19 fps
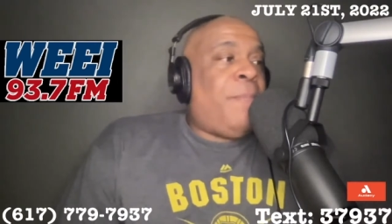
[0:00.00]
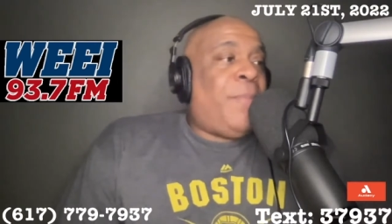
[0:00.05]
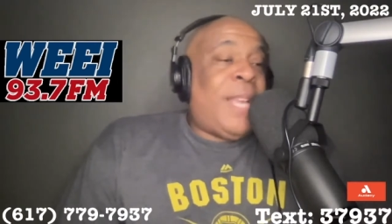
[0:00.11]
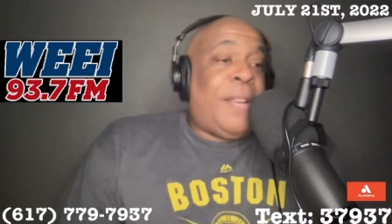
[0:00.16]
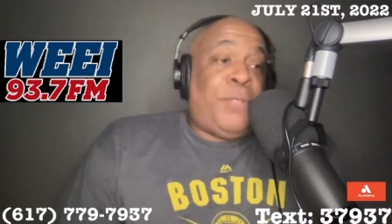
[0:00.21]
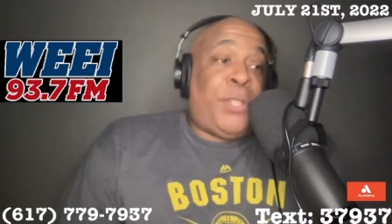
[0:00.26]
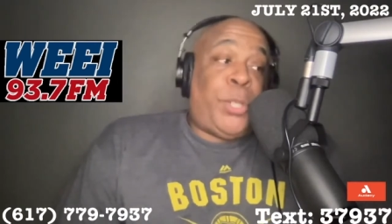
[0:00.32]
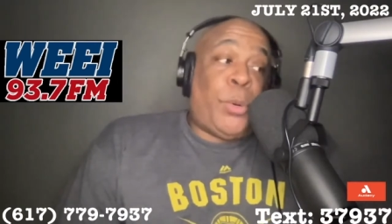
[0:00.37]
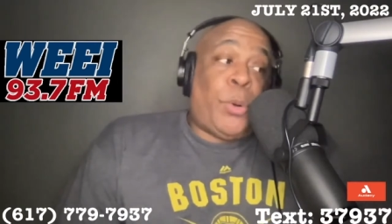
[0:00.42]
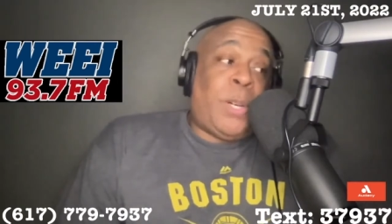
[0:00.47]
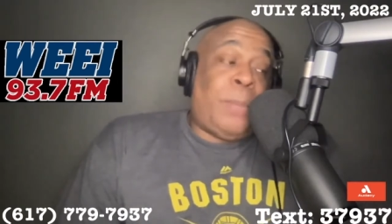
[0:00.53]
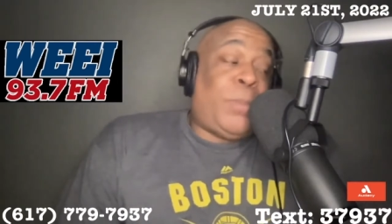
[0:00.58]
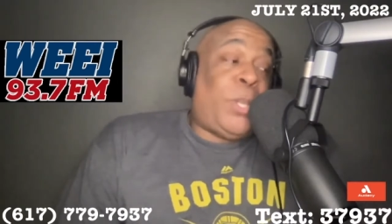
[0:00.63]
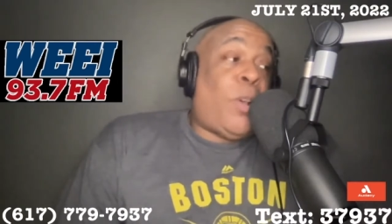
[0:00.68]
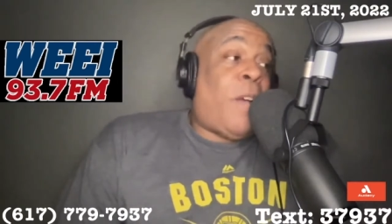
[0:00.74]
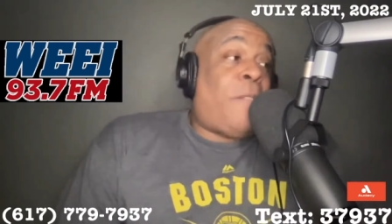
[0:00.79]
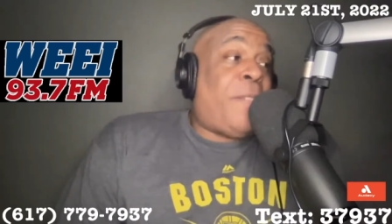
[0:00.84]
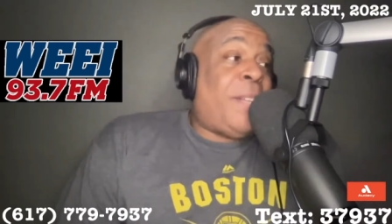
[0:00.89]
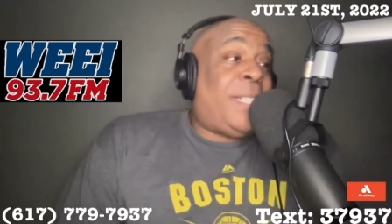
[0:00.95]
They've shored up
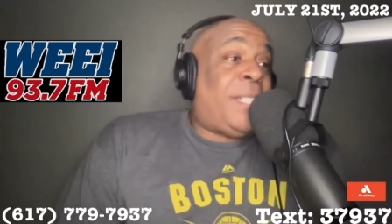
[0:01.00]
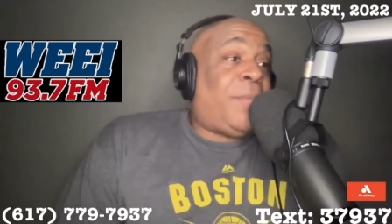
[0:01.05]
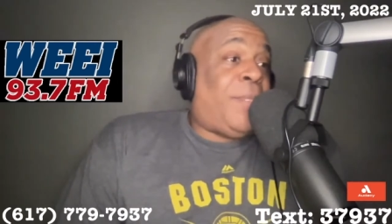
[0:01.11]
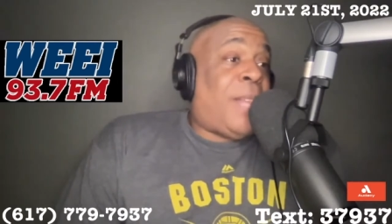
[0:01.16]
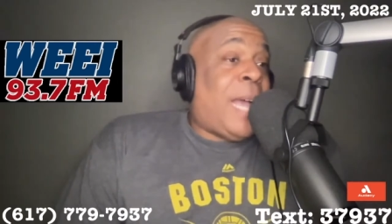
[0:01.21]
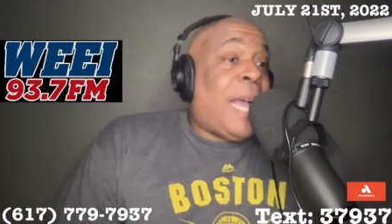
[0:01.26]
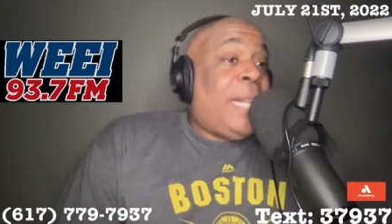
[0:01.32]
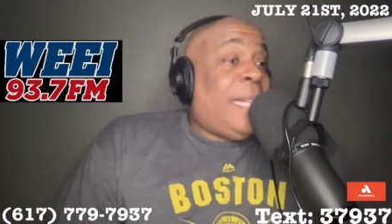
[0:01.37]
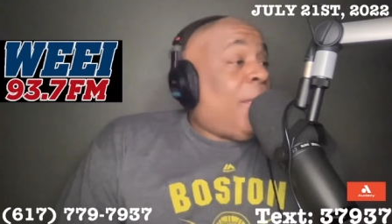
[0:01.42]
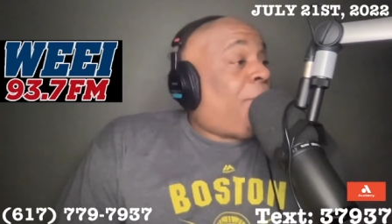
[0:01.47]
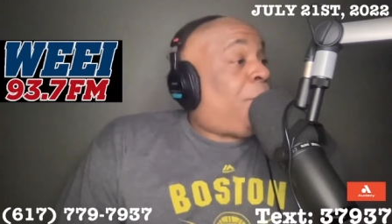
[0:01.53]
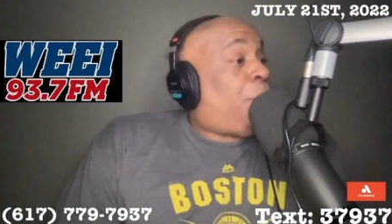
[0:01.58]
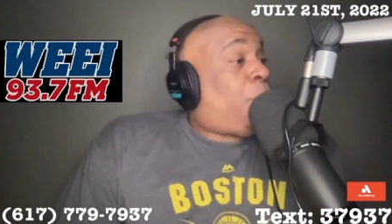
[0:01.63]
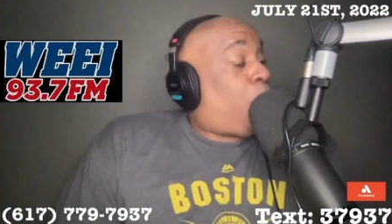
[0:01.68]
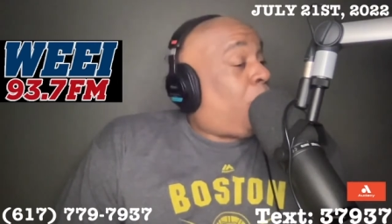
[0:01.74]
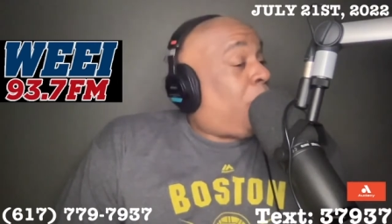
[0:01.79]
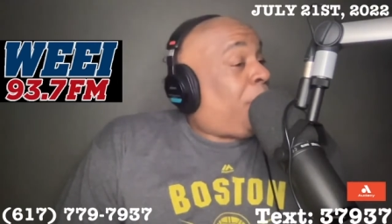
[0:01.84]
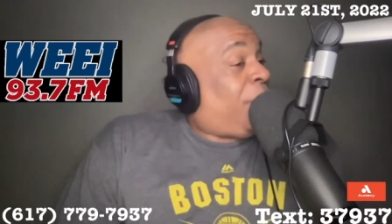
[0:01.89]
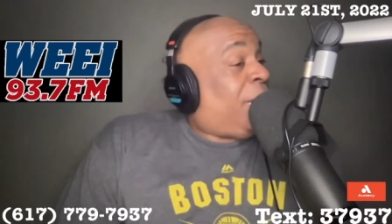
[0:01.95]
the offensive line. They've
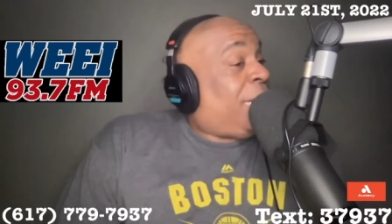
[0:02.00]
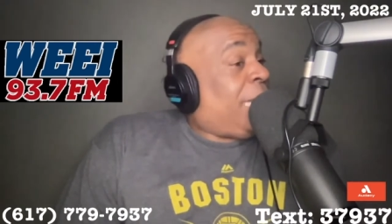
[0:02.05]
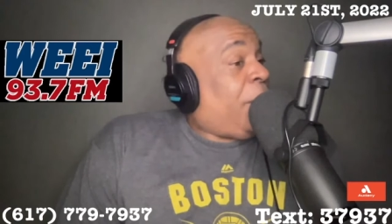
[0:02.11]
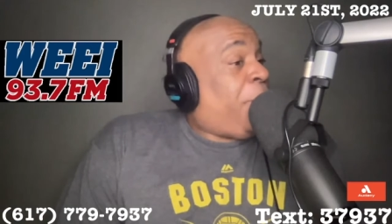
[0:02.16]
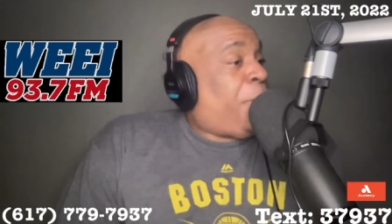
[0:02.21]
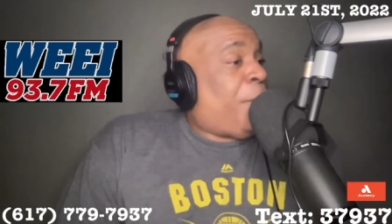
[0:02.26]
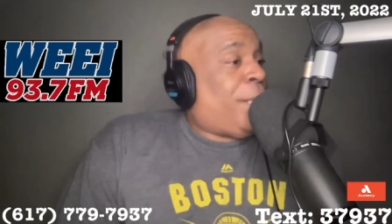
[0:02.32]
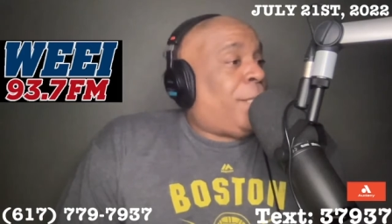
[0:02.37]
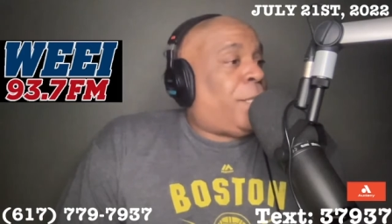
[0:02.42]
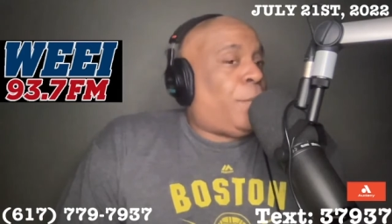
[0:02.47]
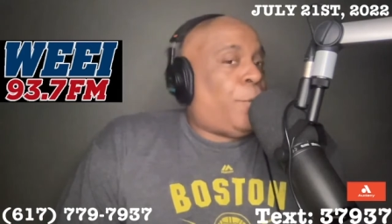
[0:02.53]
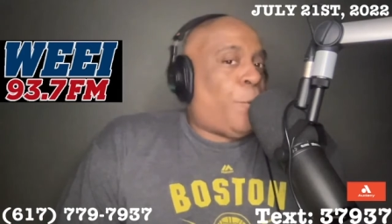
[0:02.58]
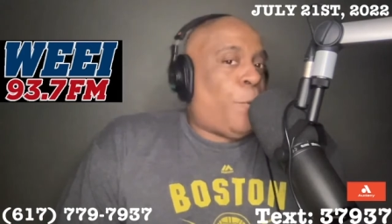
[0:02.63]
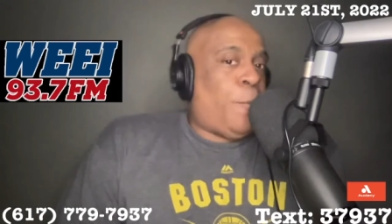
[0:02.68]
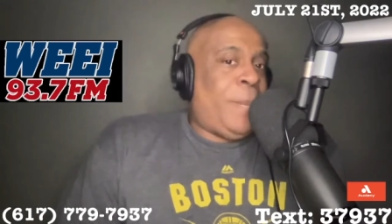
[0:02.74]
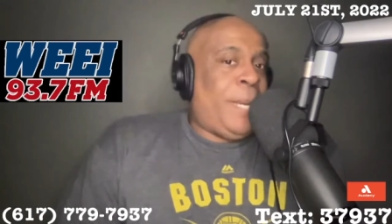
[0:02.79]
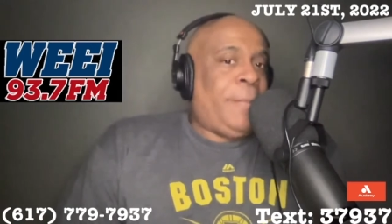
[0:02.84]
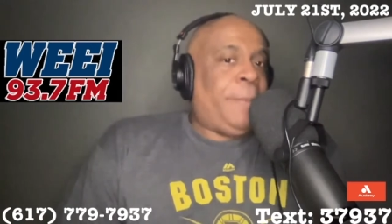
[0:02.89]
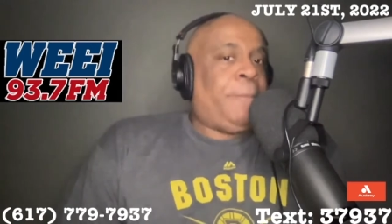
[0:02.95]
shored up the defense a
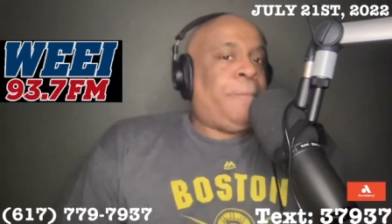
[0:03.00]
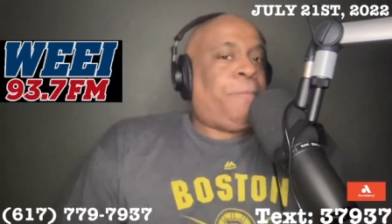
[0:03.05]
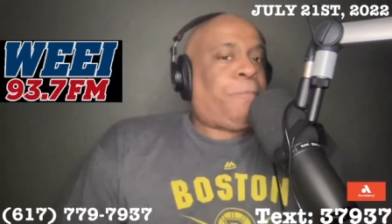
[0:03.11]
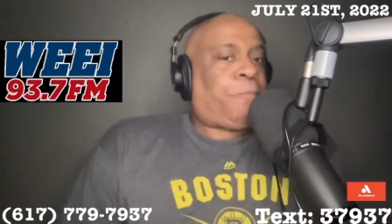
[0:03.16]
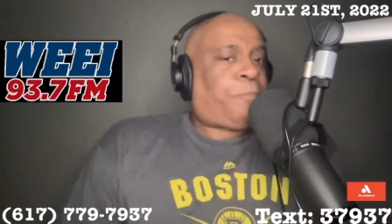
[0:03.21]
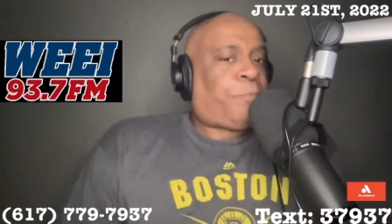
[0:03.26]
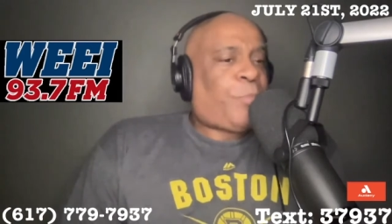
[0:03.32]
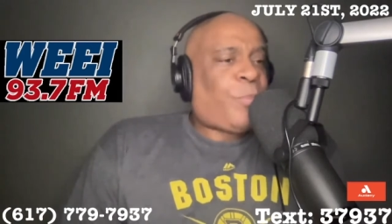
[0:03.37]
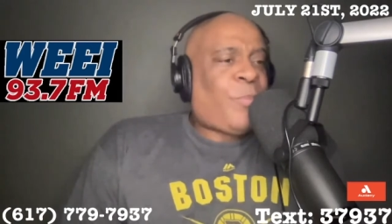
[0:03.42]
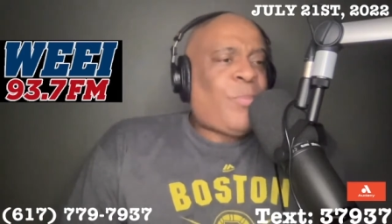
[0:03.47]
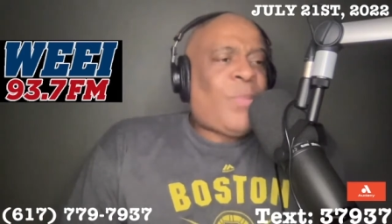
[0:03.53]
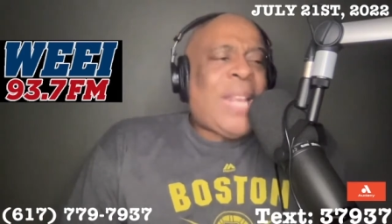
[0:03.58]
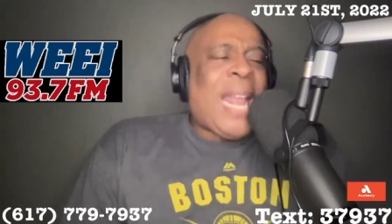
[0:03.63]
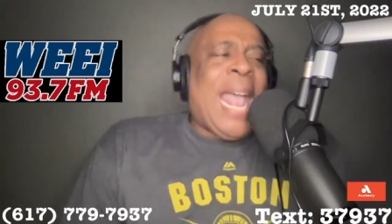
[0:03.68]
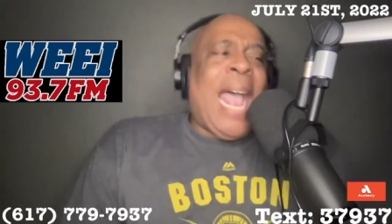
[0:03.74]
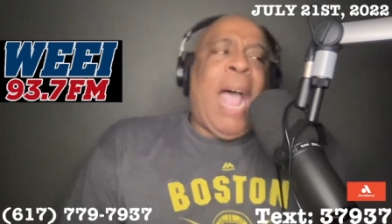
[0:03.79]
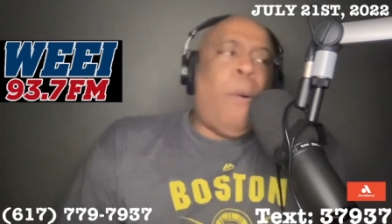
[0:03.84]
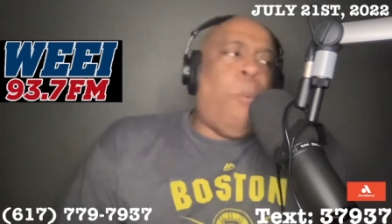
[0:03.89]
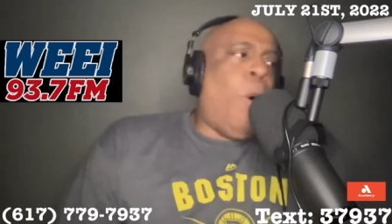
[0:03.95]
little bit.
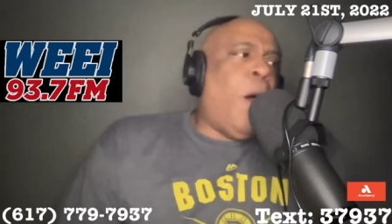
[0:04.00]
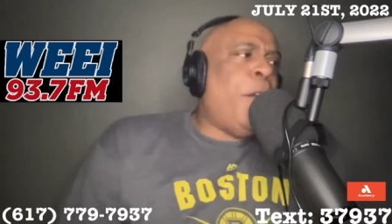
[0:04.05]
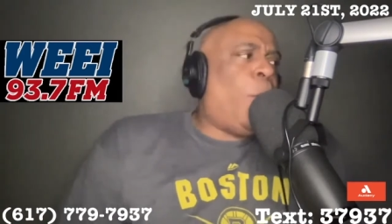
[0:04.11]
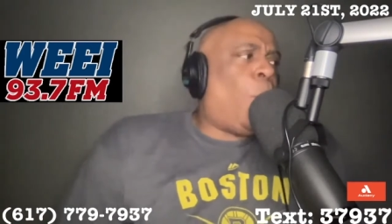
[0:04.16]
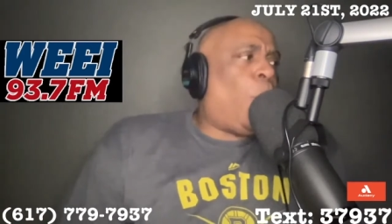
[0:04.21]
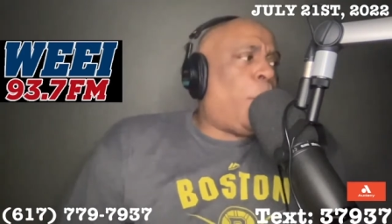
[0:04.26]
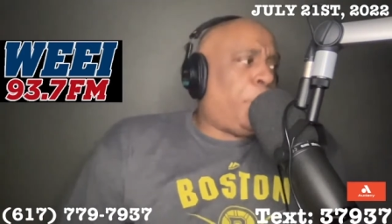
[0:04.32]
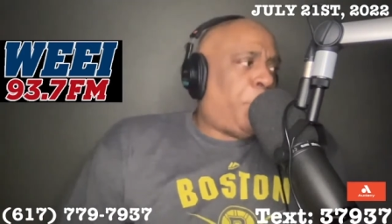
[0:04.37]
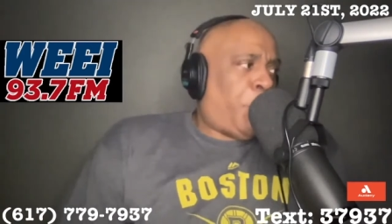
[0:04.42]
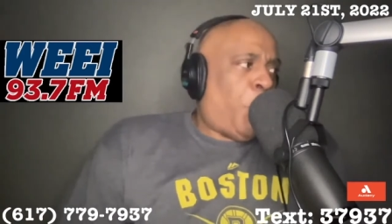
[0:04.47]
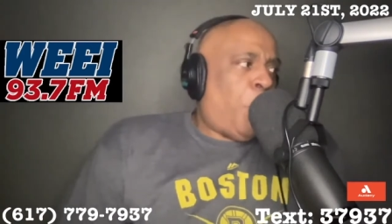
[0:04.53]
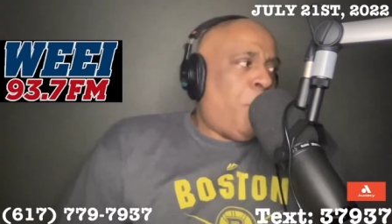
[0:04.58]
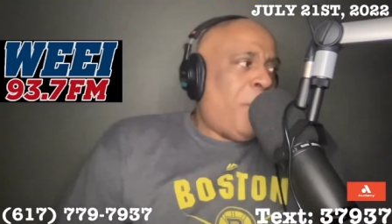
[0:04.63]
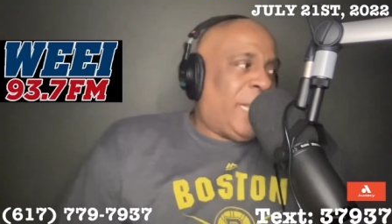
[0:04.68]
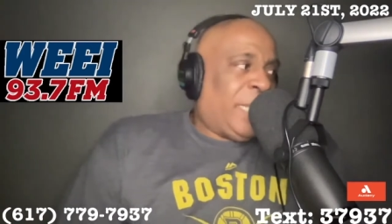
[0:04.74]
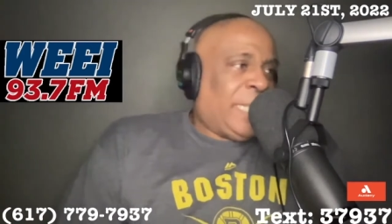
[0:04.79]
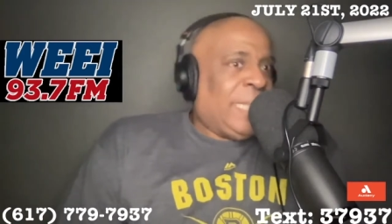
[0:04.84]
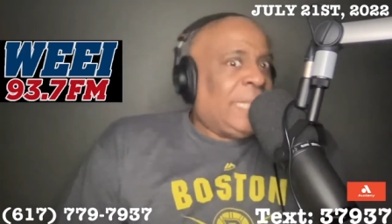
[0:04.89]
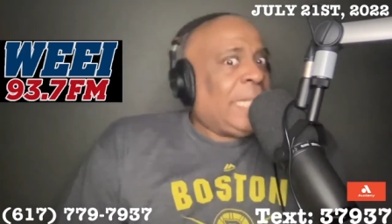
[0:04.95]
I wonder where Joe
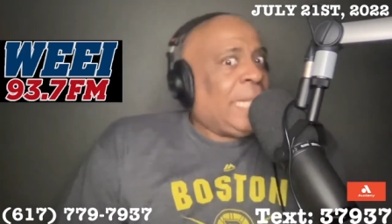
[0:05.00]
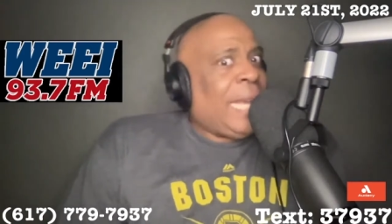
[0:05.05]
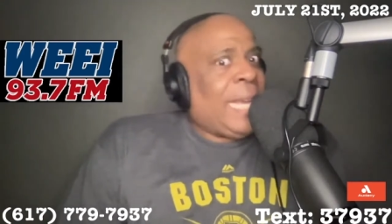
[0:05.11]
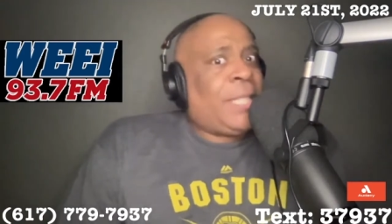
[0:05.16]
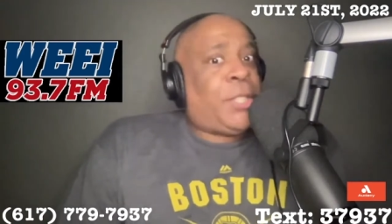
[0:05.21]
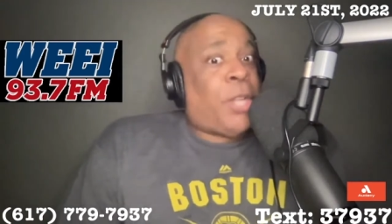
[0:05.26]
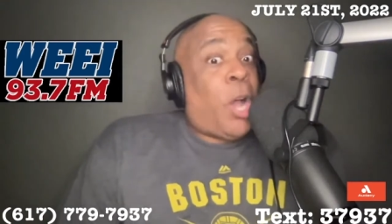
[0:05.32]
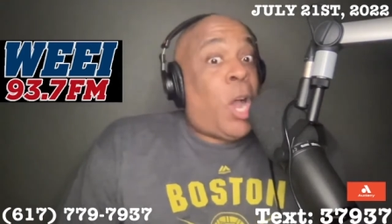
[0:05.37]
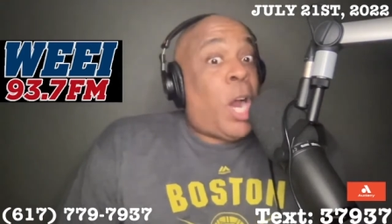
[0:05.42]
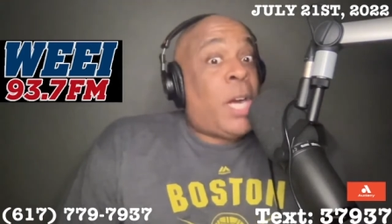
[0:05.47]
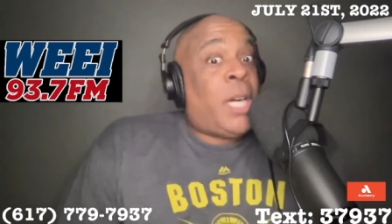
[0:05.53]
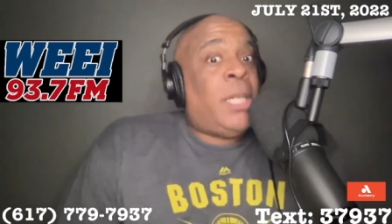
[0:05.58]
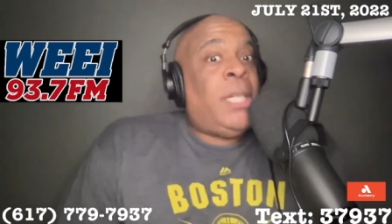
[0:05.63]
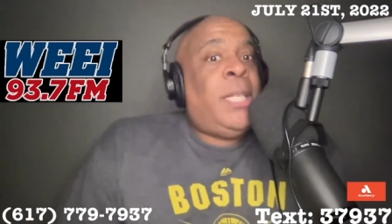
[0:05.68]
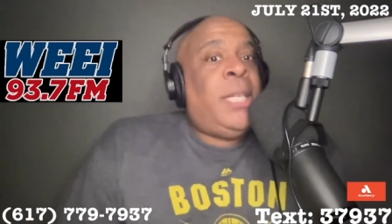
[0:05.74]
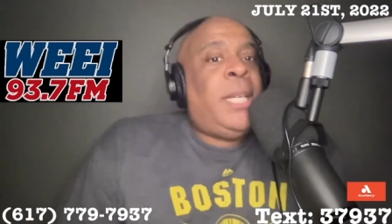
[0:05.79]
Mixon's legs are.